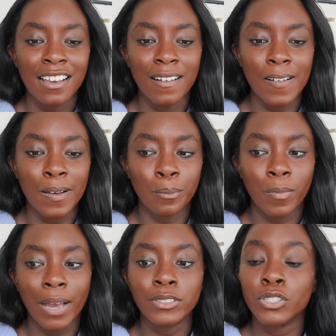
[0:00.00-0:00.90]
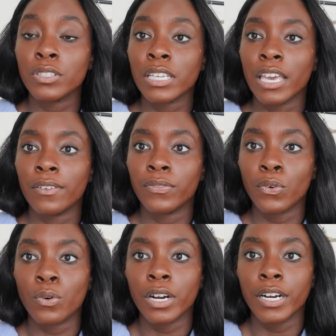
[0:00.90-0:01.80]
um, I was using it
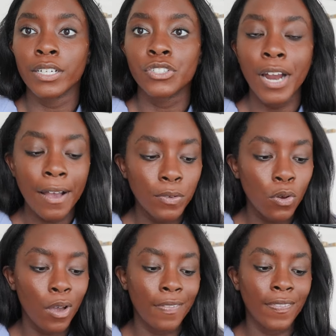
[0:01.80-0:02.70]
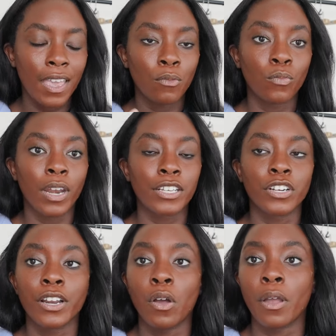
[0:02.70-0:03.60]
for travel, and then when I
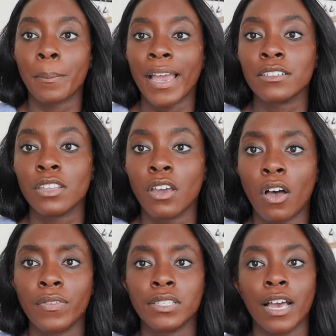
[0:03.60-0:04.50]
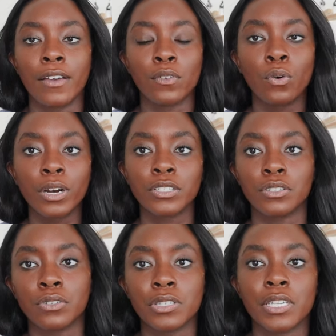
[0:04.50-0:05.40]
started going back to the office, I of course
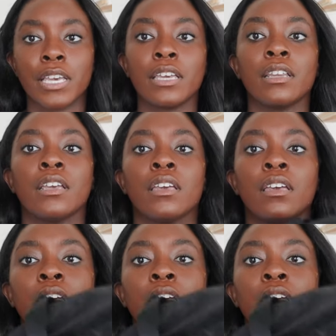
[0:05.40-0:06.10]
used it